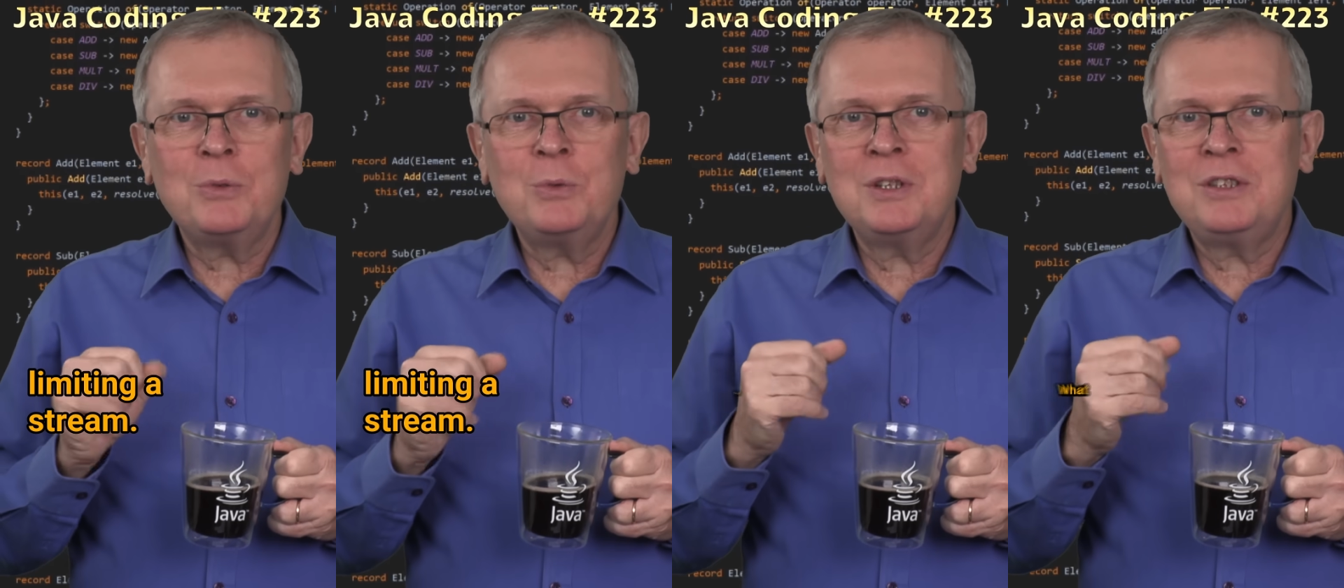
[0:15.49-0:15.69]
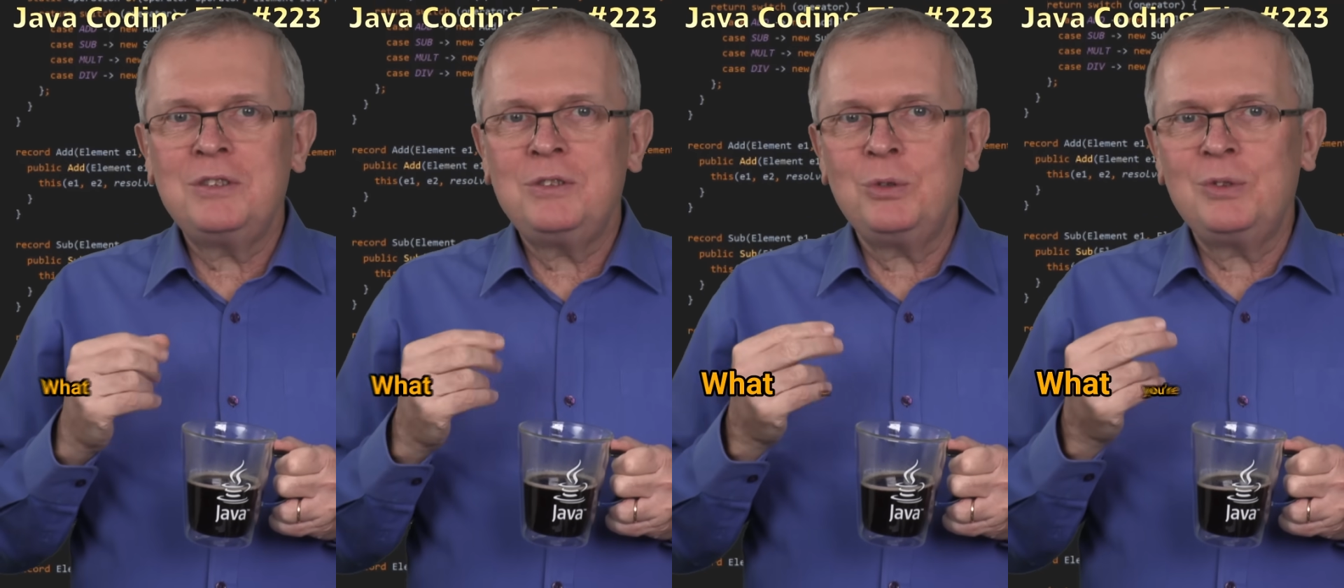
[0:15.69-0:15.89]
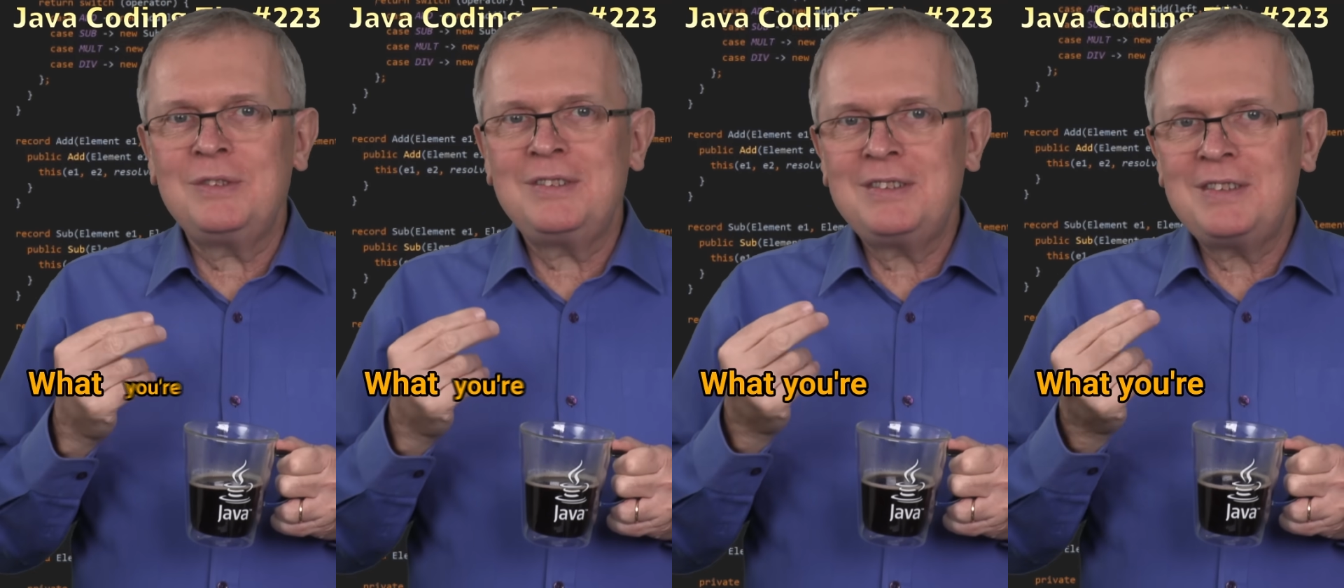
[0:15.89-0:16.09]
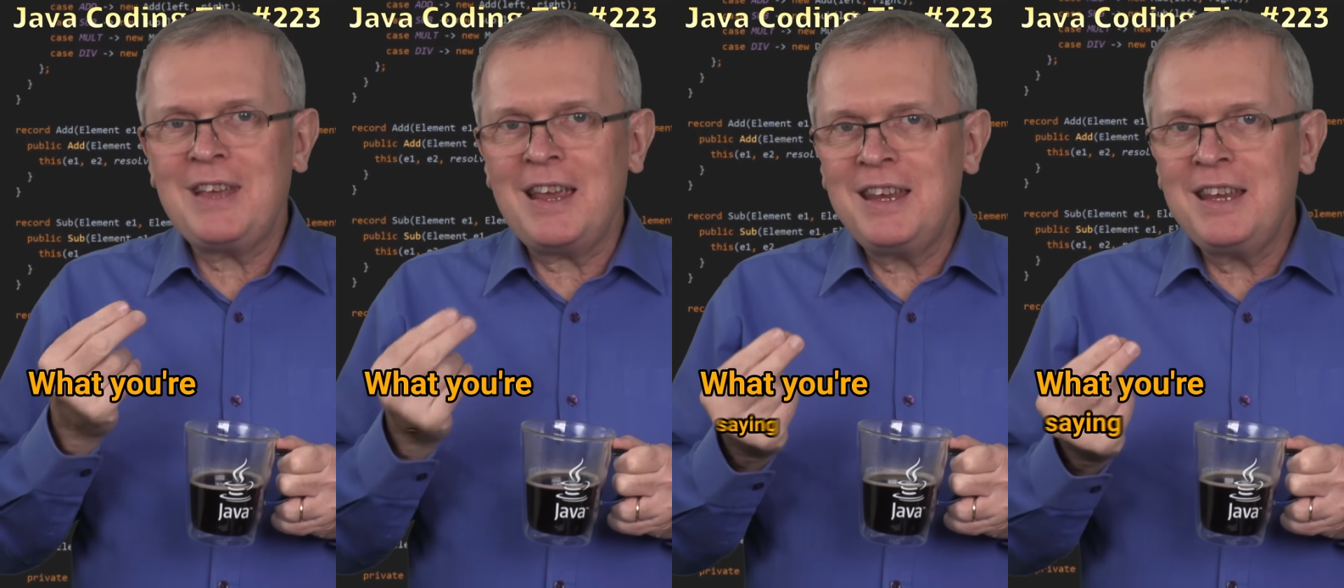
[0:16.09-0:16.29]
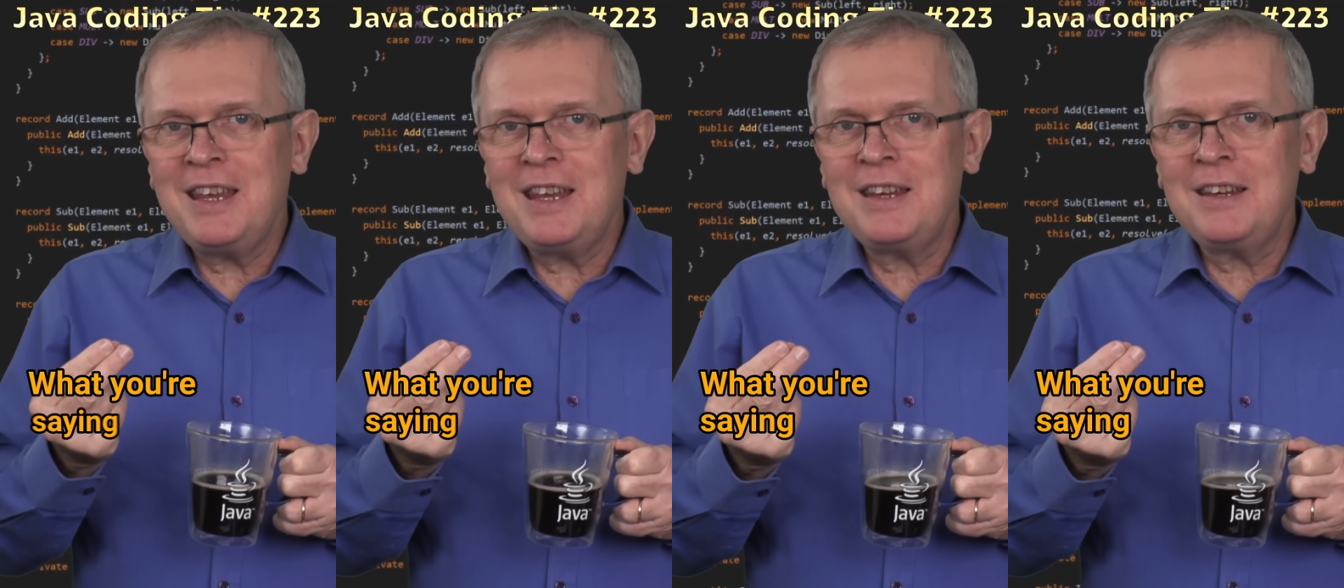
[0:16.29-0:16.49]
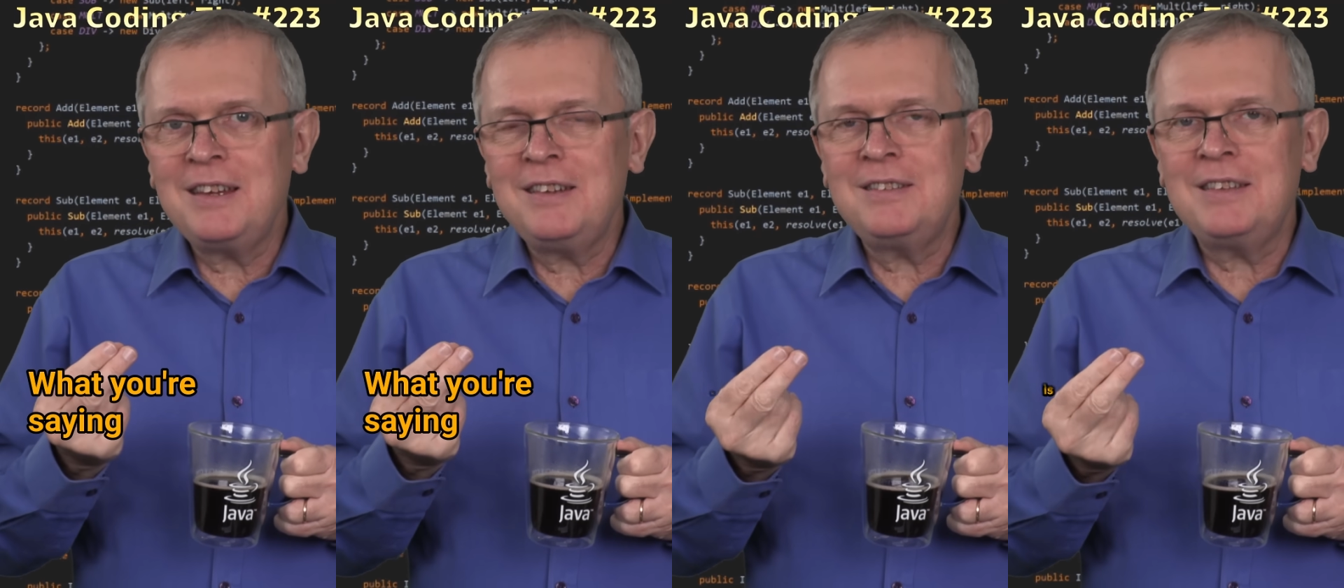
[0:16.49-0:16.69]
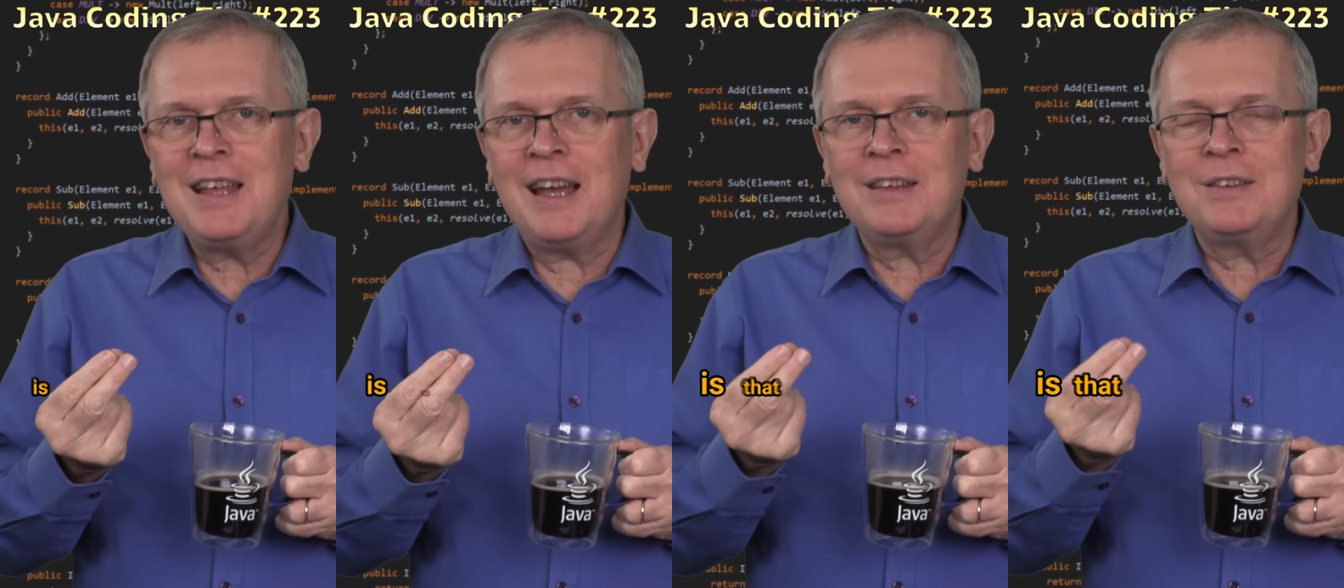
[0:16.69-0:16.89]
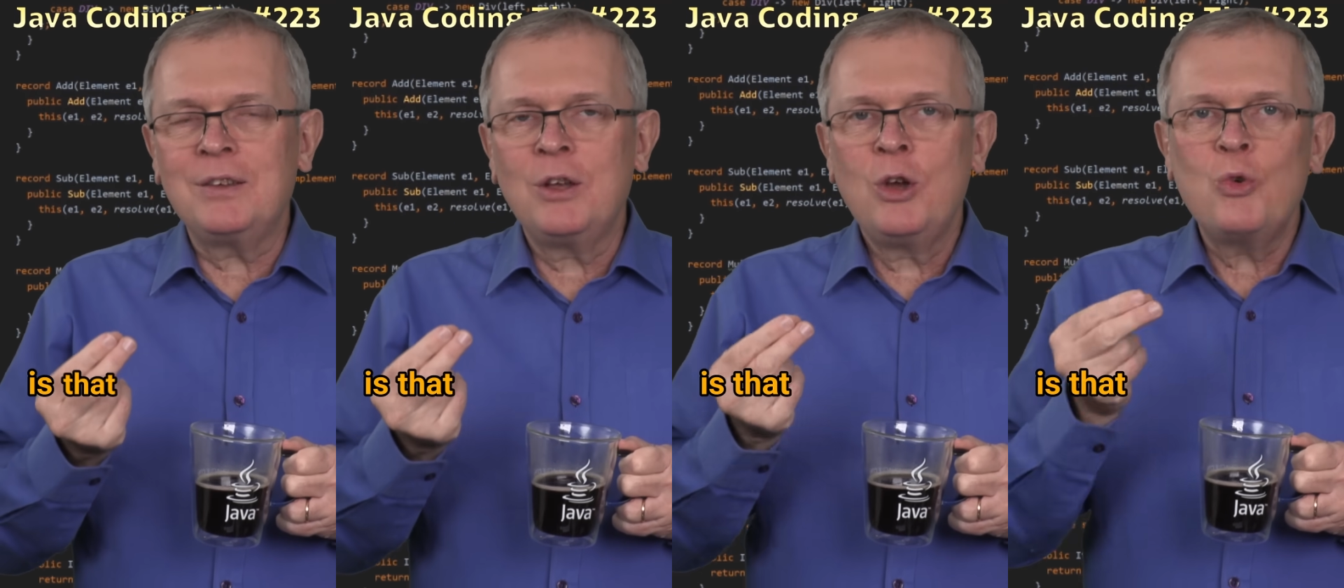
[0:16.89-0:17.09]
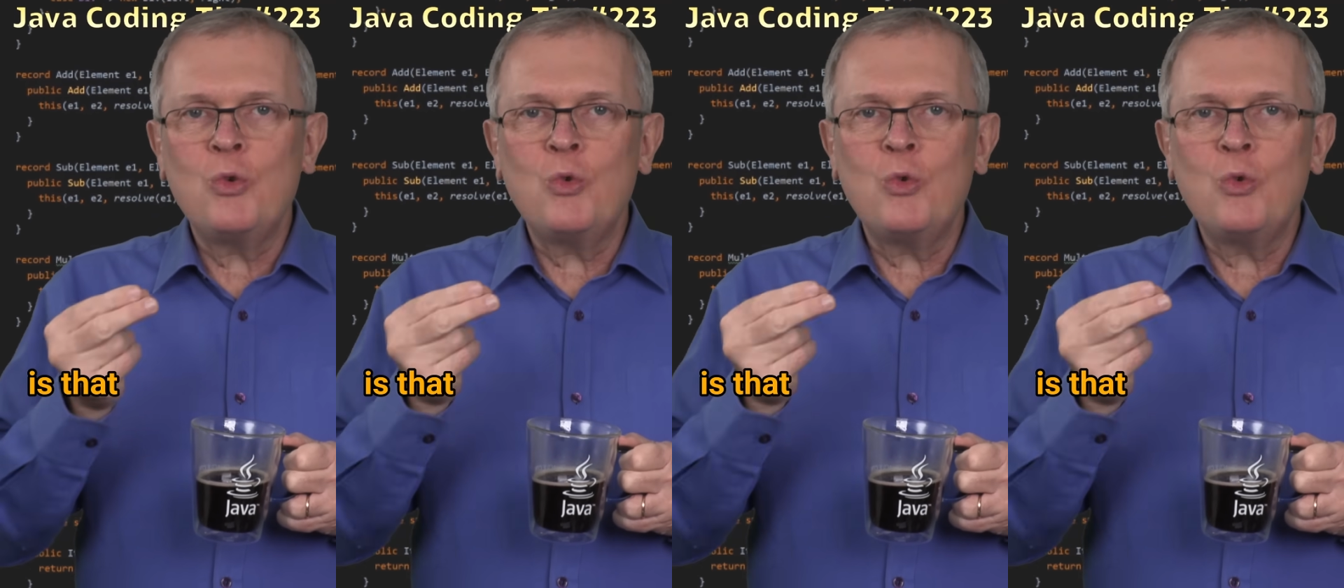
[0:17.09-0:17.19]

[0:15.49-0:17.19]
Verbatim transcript: What you're saying is that